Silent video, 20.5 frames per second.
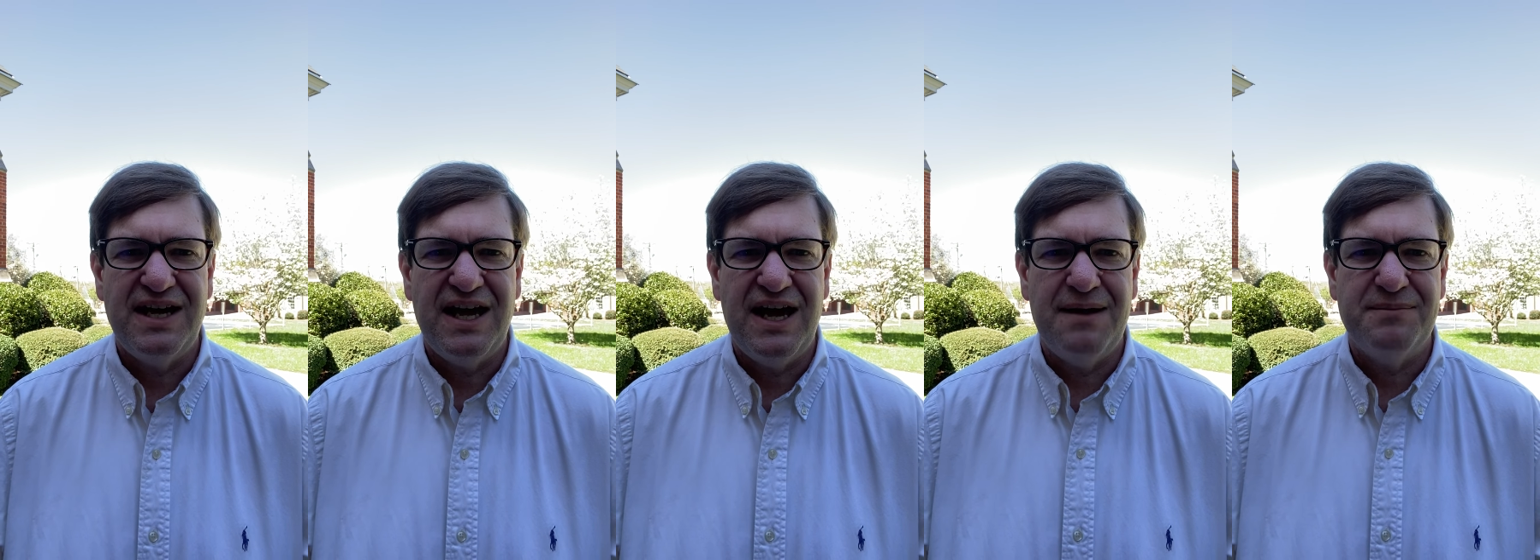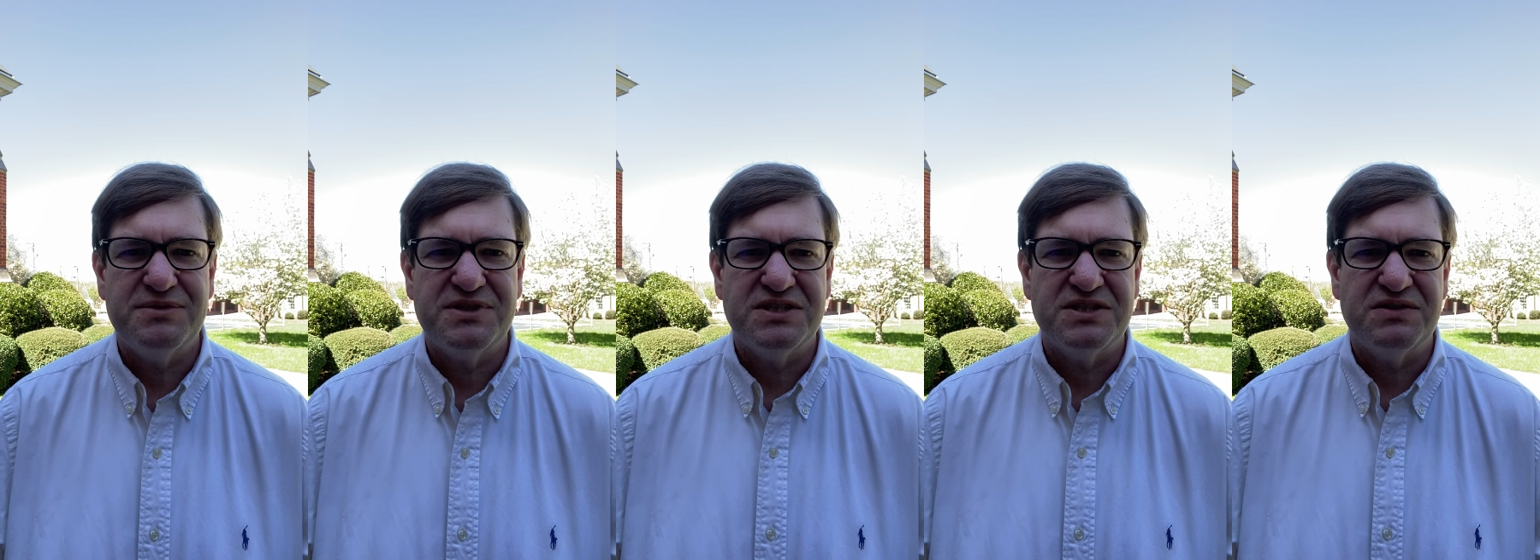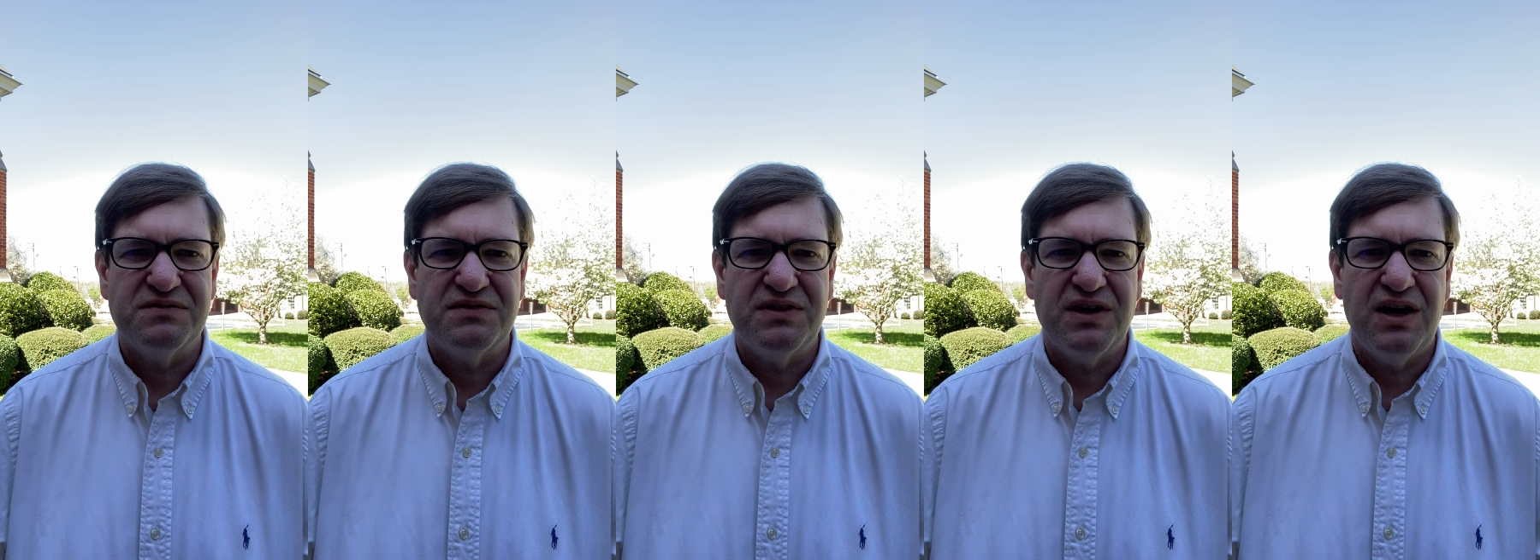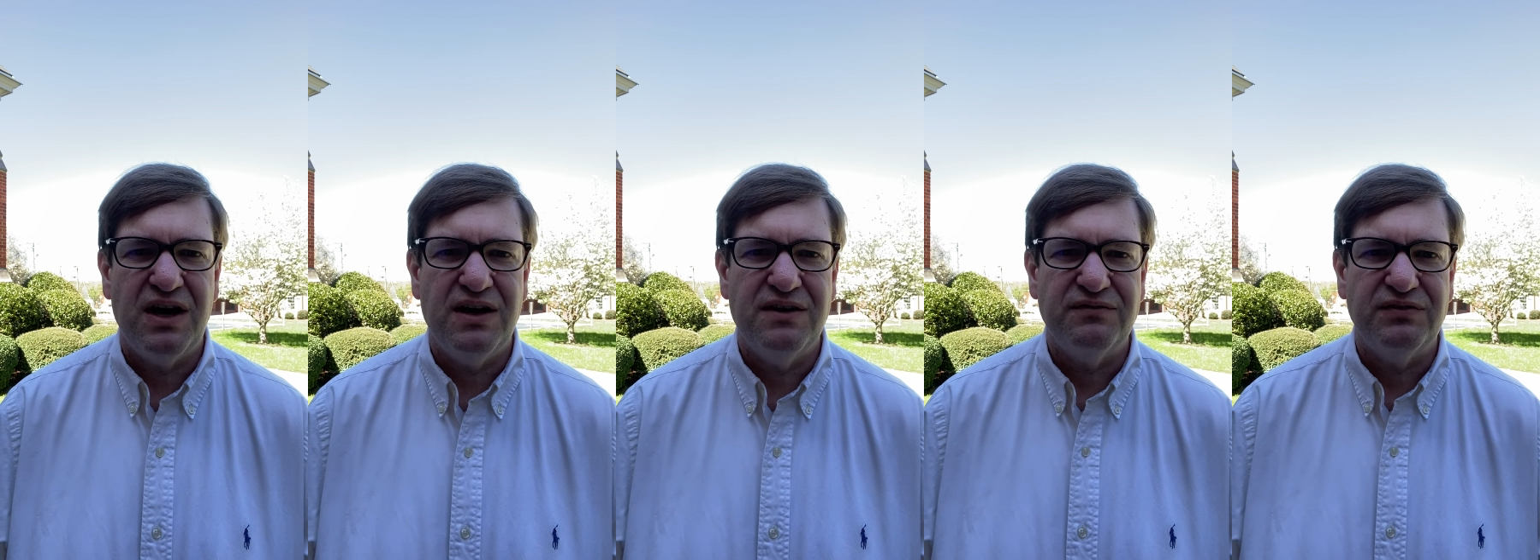absence of
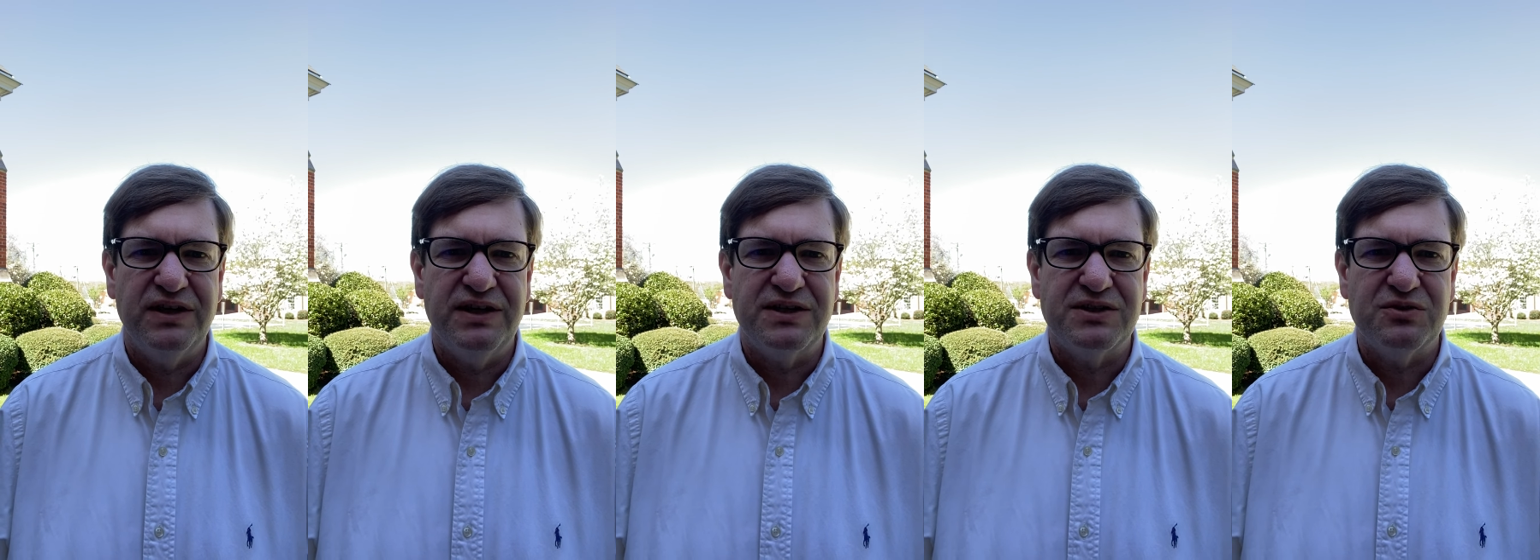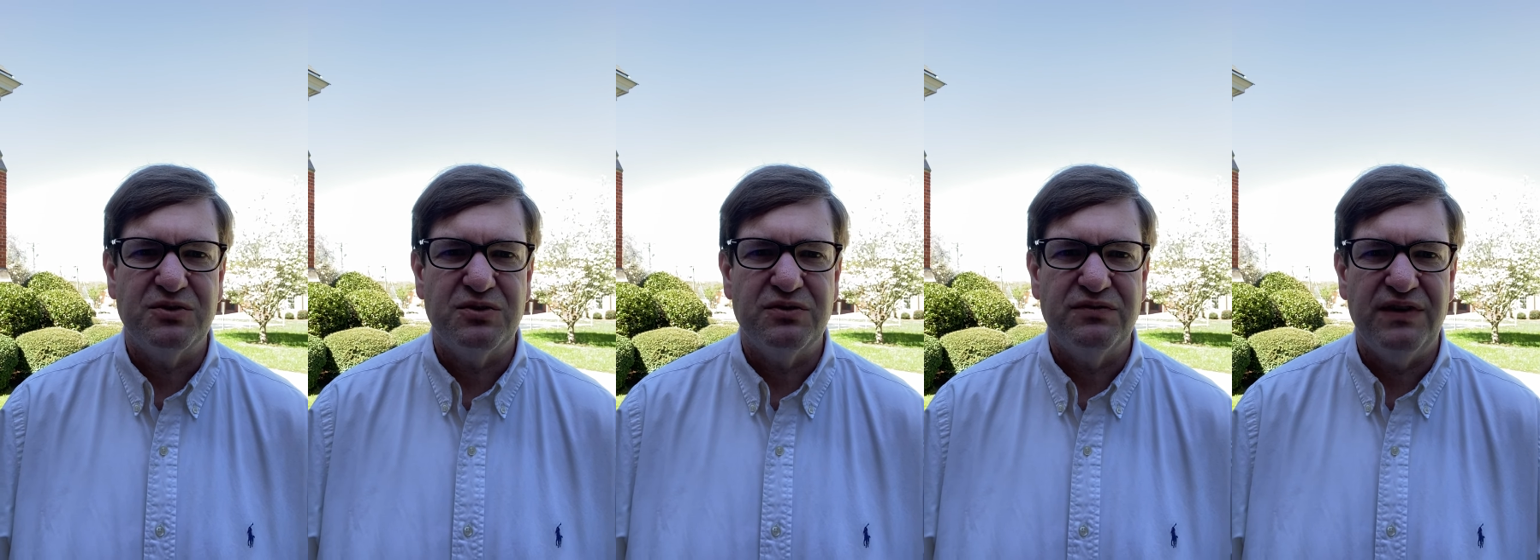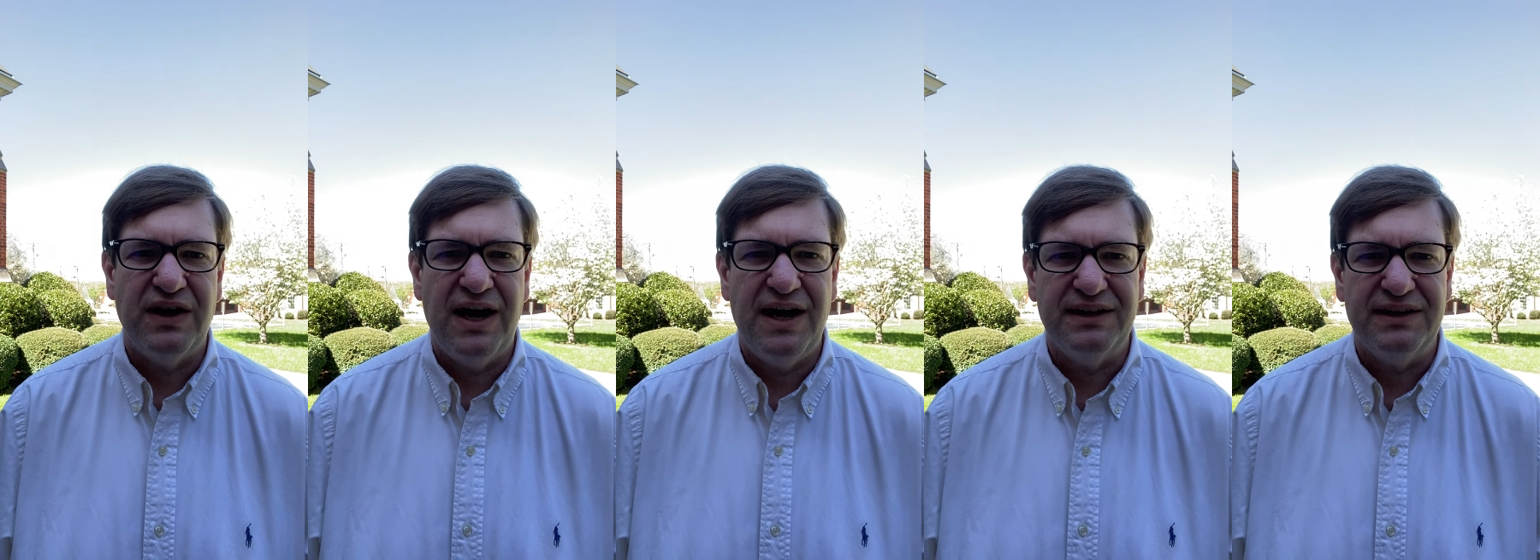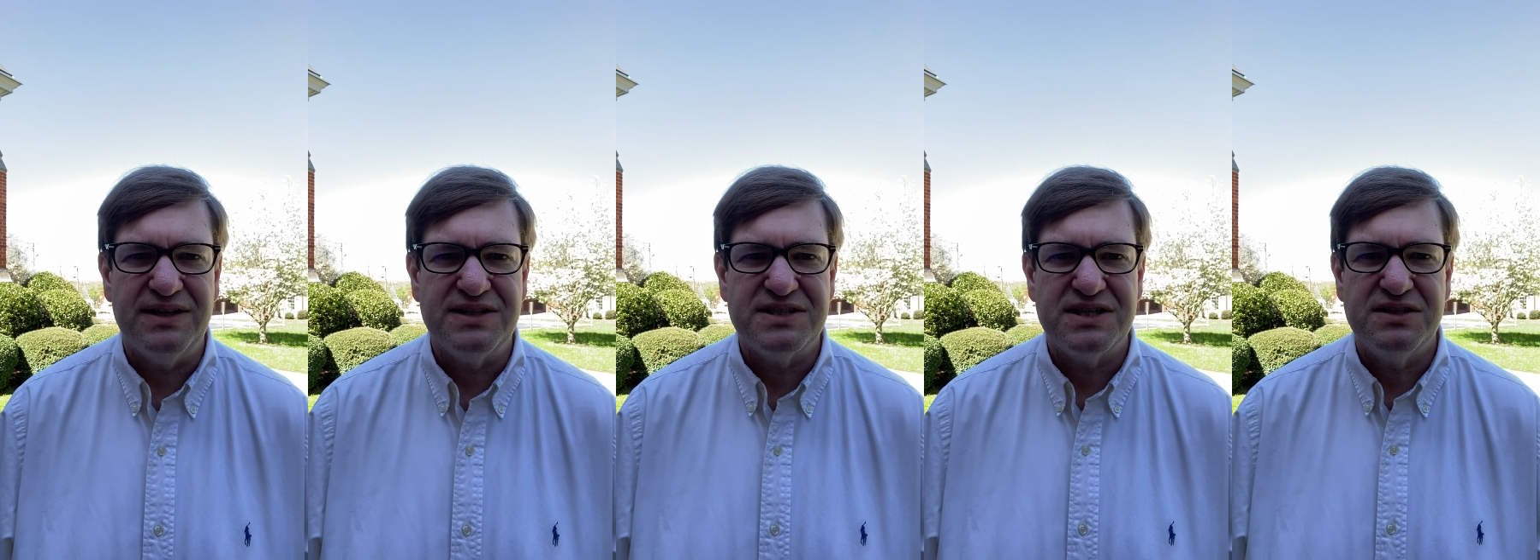conflict or
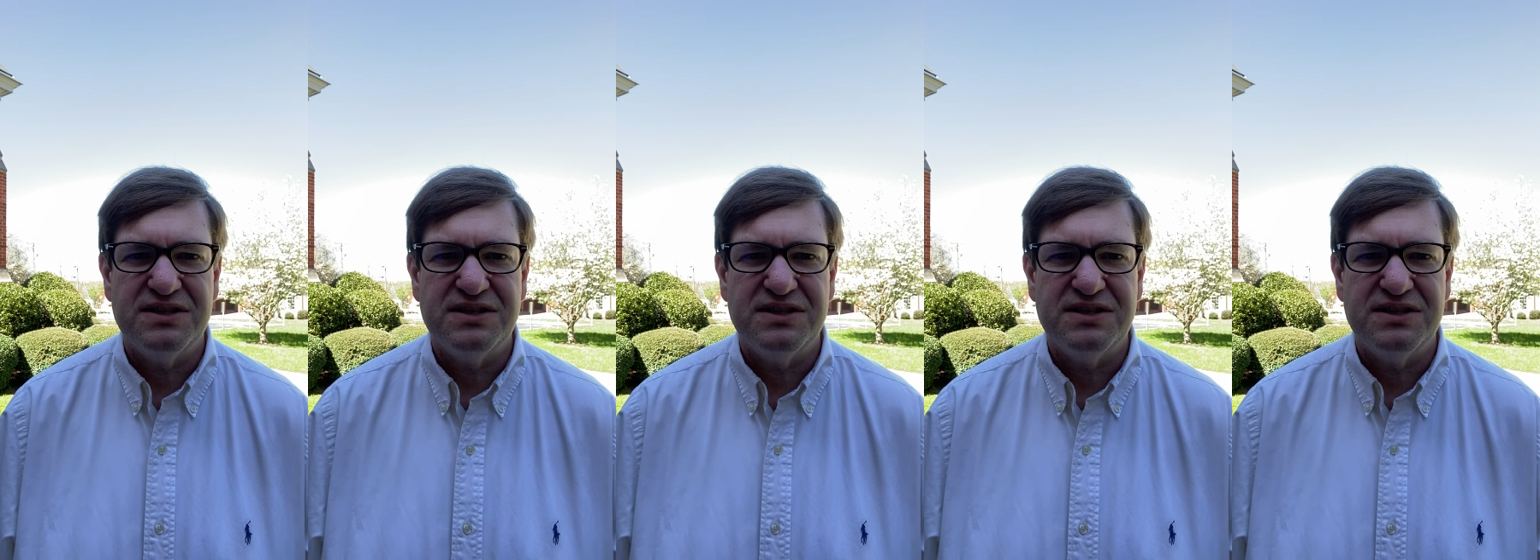violence,